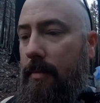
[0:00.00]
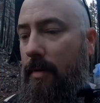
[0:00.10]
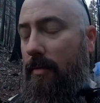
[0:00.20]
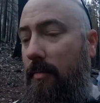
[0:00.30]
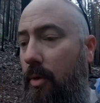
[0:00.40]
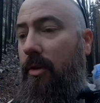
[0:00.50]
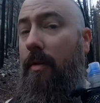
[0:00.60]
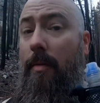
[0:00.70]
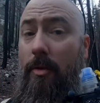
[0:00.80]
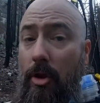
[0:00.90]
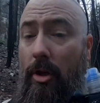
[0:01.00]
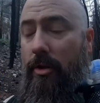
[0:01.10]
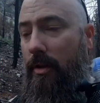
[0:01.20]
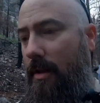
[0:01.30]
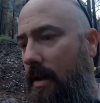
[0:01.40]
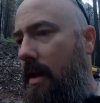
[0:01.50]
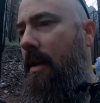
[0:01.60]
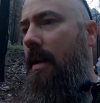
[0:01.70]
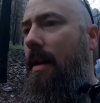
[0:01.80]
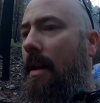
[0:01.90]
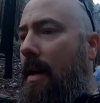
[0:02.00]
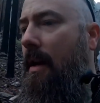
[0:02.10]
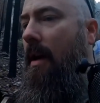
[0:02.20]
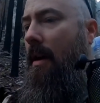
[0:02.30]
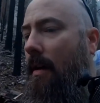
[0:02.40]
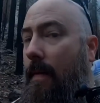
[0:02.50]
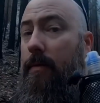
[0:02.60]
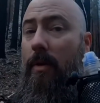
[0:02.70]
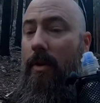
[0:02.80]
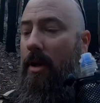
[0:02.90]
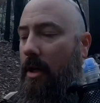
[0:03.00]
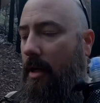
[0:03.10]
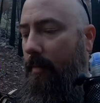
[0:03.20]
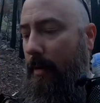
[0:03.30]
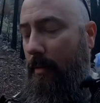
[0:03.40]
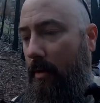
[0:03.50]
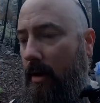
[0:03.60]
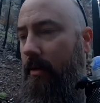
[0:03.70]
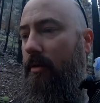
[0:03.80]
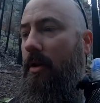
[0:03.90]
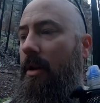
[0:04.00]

to 7.7 up to Junction. And that's where the people that I was